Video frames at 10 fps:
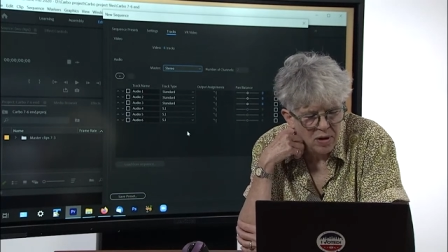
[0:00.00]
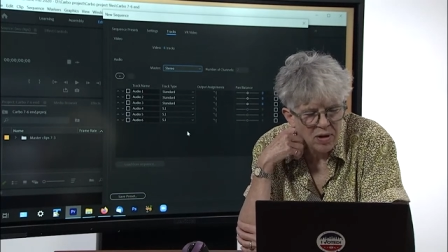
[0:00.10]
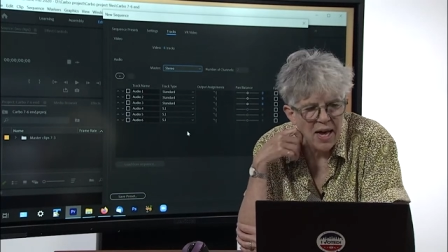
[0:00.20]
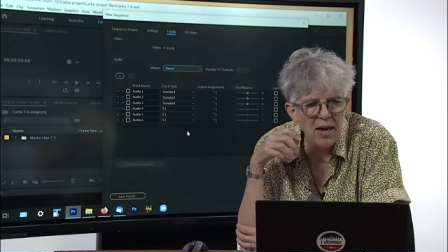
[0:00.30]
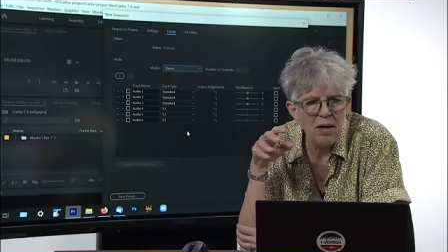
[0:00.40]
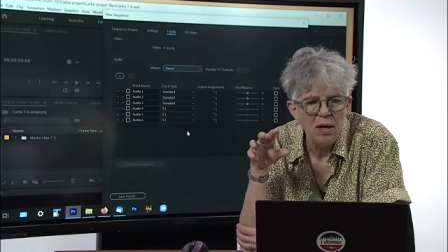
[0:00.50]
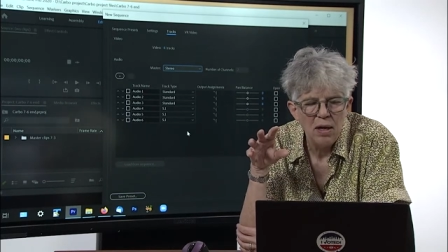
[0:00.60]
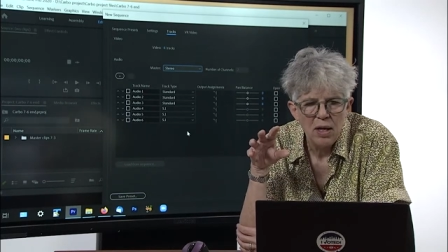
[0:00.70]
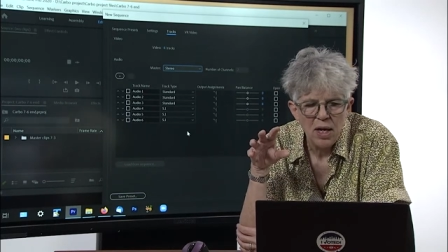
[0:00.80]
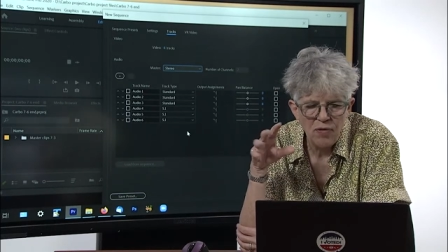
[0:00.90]
then
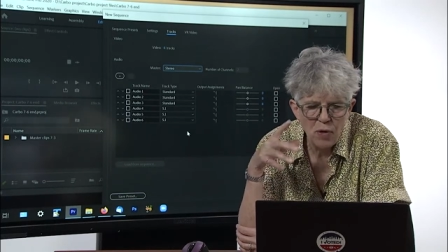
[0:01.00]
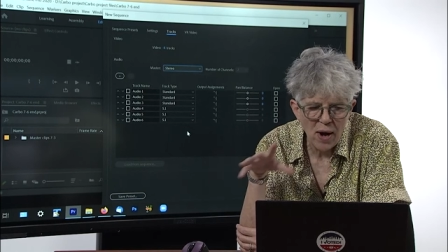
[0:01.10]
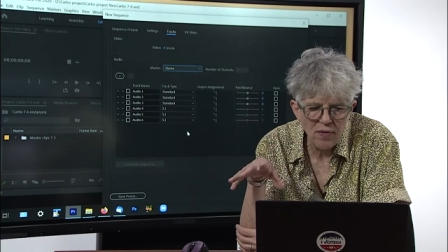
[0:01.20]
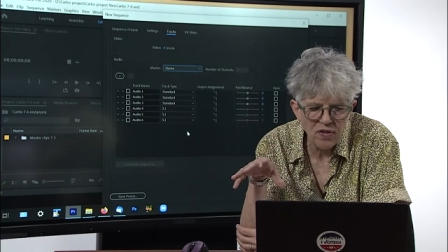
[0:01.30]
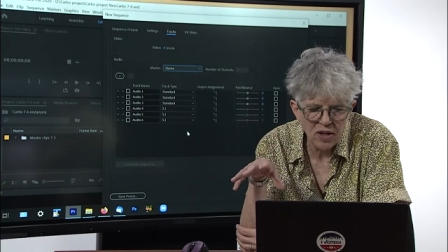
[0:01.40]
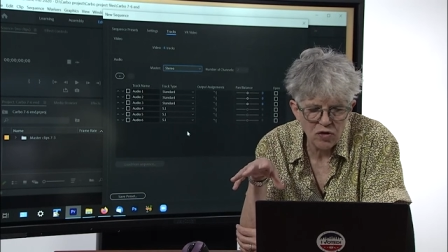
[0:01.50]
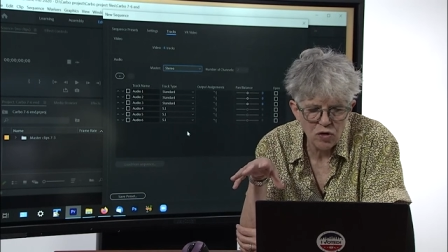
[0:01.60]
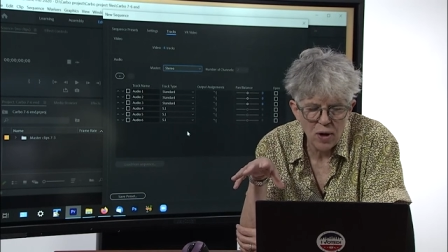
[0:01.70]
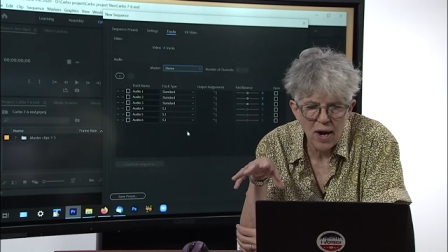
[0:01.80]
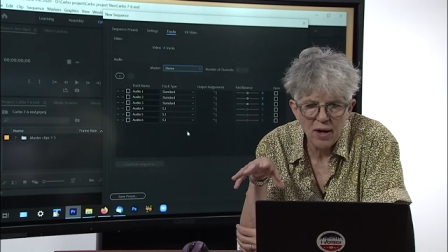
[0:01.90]
if you have six
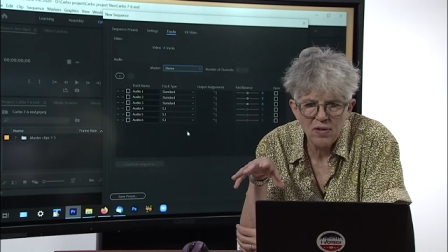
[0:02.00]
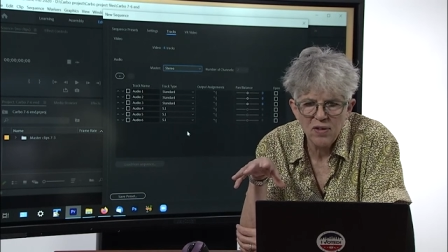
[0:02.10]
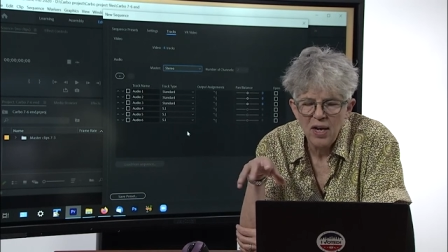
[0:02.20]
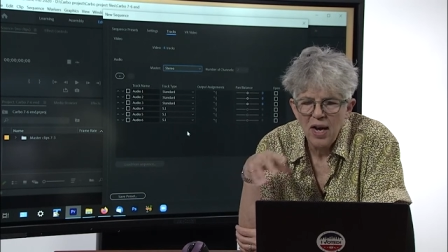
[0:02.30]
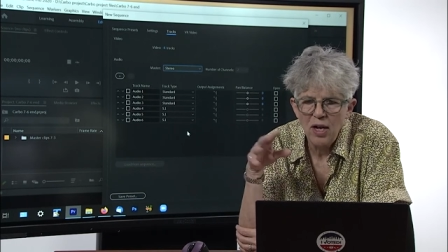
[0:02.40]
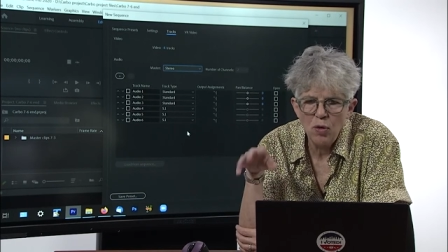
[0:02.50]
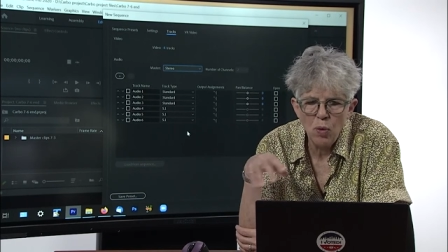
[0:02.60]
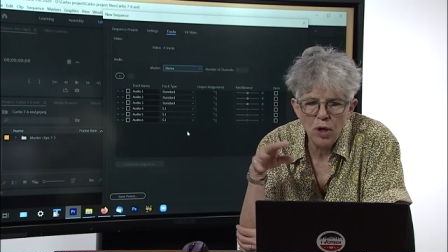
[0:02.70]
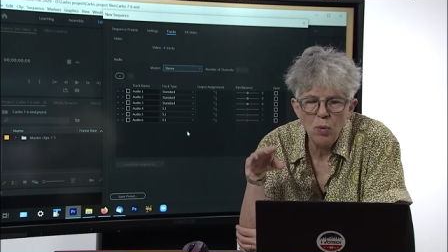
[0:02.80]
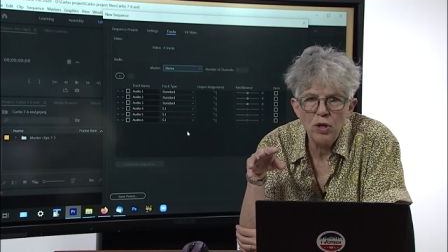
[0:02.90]
tracks and you're
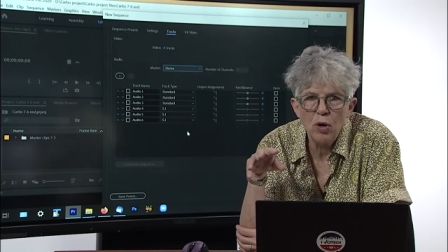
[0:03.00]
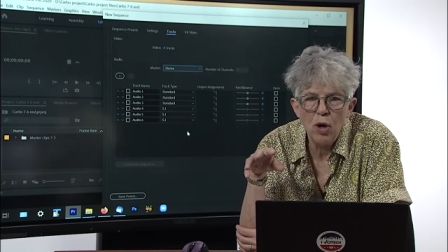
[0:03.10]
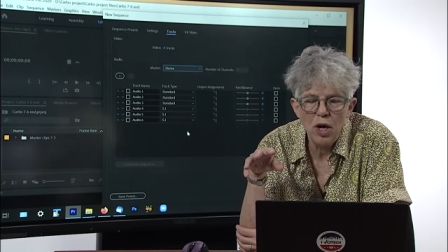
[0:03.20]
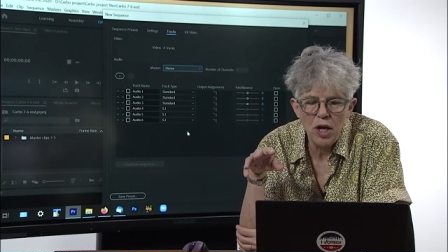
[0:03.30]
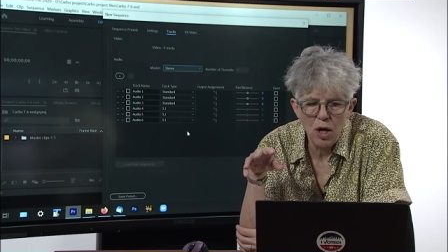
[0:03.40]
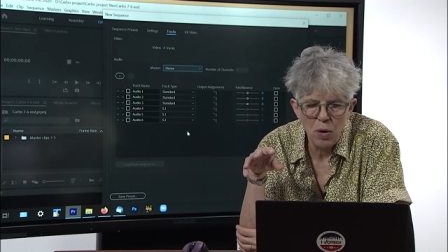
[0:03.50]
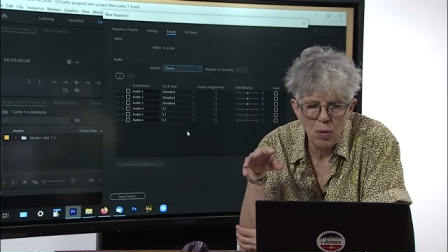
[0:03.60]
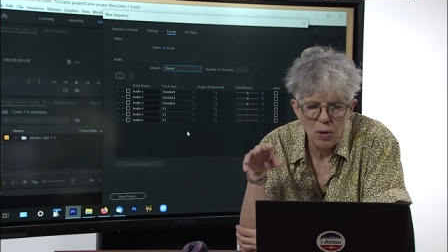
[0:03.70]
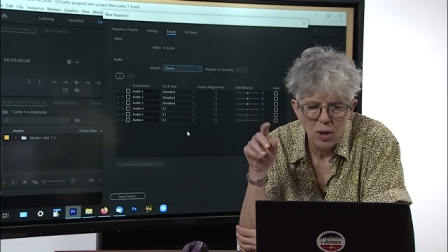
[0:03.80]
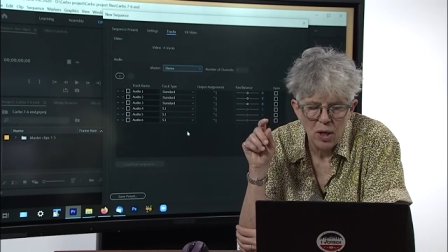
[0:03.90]
working with your audio